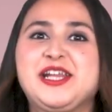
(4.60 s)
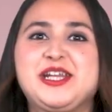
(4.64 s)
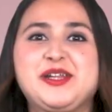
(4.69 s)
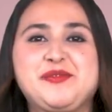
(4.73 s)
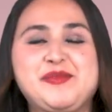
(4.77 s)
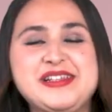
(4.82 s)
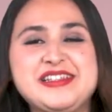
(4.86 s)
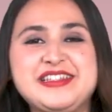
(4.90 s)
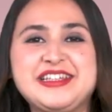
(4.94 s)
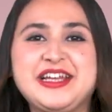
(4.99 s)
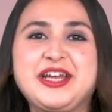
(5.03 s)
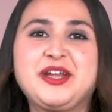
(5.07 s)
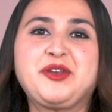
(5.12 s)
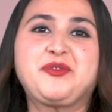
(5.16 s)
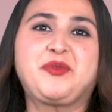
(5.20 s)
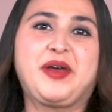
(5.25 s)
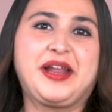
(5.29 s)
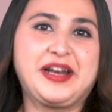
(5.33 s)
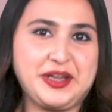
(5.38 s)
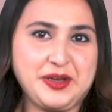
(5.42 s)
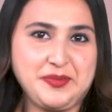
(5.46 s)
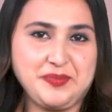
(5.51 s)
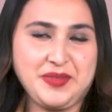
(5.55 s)
Namaste and
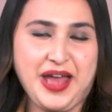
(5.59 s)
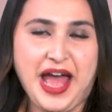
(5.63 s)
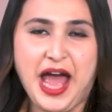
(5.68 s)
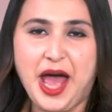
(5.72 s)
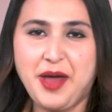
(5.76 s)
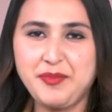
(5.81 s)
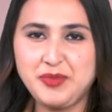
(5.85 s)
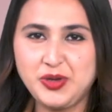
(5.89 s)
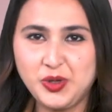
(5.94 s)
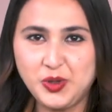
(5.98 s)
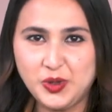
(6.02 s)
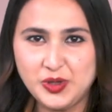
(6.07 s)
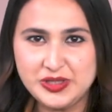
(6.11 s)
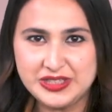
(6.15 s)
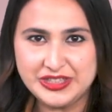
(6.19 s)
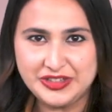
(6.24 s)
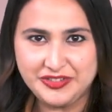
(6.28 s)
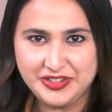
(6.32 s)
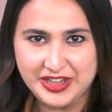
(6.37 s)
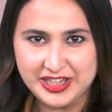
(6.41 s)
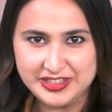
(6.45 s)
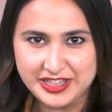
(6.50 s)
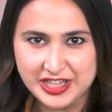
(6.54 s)
welcome. I'm your host
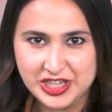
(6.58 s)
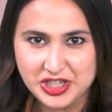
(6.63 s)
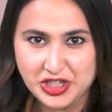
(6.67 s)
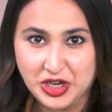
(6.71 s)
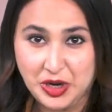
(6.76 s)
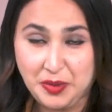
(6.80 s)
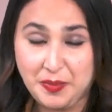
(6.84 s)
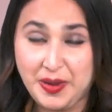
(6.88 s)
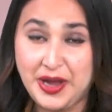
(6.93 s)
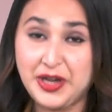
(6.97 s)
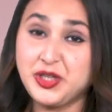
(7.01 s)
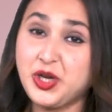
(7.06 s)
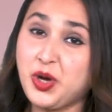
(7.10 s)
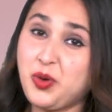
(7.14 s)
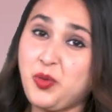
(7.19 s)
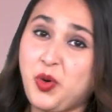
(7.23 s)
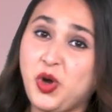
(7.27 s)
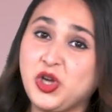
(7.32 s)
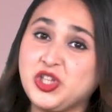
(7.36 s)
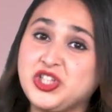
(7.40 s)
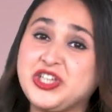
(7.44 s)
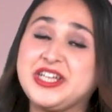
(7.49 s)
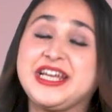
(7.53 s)
Divya Singh Sharma and you're
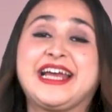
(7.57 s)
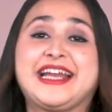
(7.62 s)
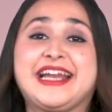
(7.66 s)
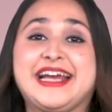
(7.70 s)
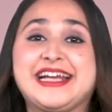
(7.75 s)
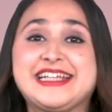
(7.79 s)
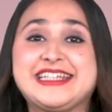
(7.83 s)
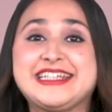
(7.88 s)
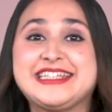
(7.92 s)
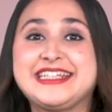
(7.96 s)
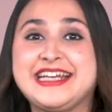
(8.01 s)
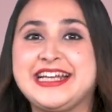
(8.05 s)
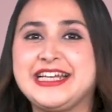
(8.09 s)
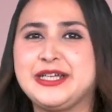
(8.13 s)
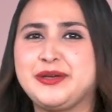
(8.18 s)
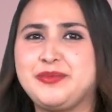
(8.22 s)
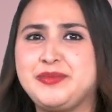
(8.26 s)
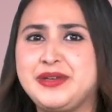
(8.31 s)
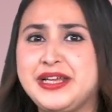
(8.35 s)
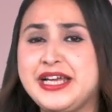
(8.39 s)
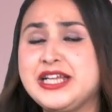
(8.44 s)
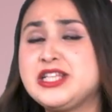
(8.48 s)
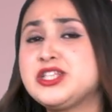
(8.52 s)
watching NIJ Daily
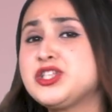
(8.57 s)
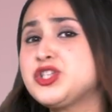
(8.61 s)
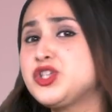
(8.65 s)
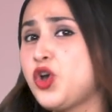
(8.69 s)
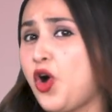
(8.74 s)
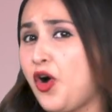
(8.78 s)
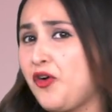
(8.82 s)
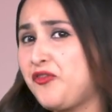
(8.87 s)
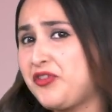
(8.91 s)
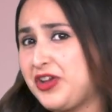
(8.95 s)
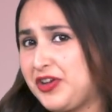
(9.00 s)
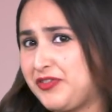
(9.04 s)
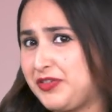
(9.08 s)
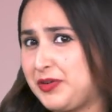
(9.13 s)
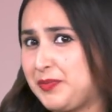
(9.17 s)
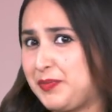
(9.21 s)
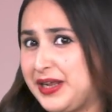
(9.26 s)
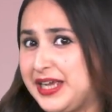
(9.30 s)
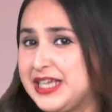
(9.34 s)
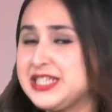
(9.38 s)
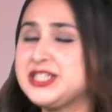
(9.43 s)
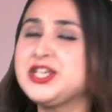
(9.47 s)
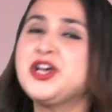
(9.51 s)
Updates, your favorite
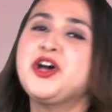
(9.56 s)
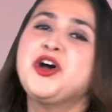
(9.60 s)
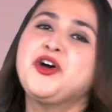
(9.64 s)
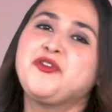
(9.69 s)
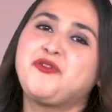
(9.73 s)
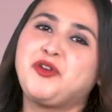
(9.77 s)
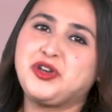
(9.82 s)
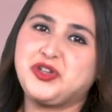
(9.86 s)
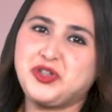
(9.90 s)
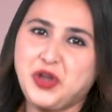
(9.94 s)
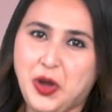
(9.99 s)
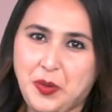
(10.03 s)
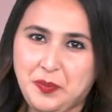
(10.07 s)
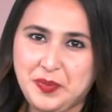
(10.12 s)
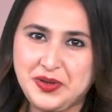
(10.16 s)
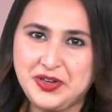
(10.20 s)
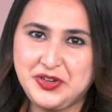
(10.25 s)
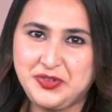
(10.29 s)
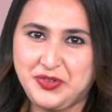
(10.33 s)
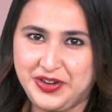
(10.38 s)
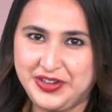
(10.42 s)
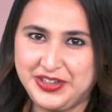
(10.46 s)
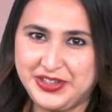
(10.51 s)
place for top
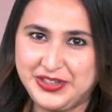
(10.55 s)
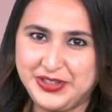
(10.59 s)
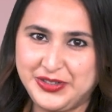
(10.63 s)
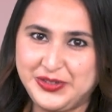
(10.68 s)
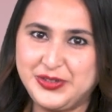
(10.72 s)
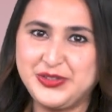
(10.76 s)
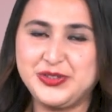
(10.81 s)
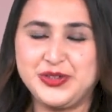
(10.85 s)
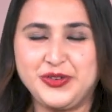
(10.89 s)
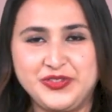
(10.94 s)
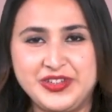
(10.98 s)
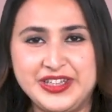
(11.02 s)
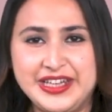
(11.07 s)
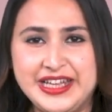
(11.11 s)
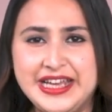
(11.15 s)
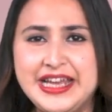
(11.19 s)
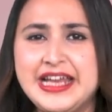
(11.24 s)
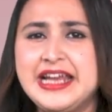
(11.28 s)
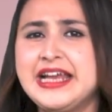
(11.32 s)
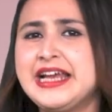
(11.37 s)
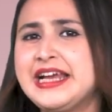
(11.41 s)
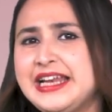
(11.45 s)
and trending news of the day.